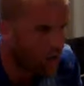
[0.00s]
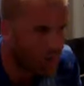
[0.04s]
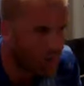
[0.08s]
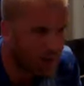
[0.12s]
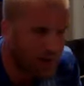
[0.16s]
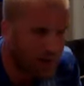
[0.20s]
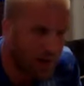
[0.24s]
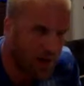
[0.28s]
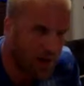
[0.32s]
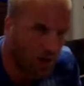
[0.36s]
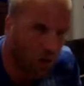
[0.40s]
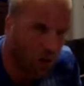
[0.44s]

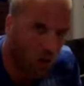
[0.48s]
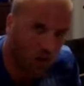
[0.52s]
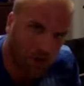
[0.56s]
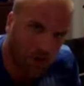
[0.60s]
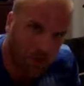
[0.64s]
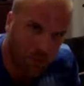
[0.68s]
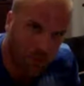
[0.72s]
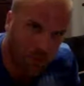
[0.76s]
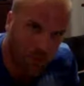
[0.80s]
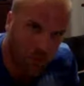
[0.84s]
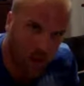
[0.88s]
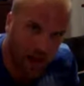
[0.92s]
we tend to
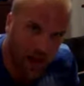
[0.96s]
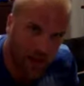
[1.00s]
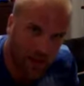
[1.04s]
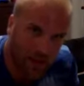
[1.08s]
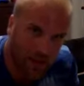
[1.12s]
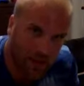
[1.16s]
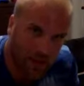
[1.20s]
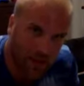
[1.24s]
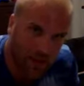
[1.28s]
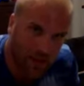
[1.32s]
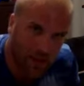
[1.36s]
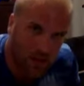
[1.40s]
hold our
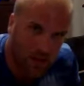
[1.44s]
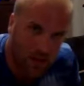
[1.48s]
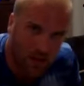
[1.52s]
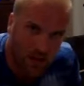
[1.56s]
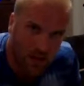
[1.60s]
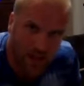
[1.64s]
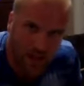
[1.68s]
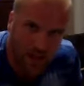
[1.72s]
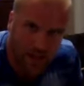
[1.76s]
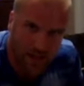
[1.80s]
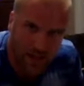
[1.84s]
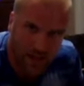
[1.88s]
breath,
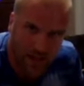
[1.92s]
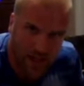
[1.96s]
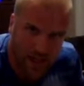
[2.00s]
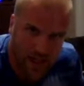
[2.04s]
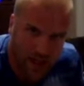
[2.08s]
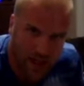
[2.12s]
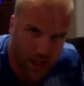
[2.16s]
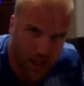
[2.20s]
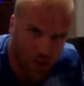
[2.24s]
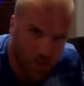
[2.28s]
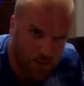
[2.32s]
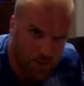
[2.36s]
thinking it's
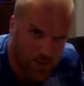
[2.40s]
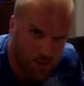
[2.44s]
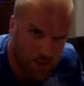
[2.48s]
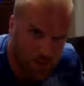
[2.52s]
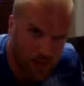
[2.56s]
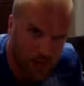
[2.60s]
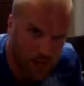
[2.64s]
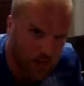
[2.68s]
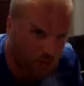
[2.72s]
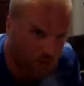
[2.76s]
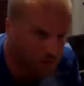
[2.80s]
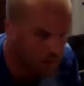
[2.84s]
going to help
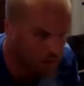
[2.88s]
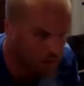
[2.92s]
somehow.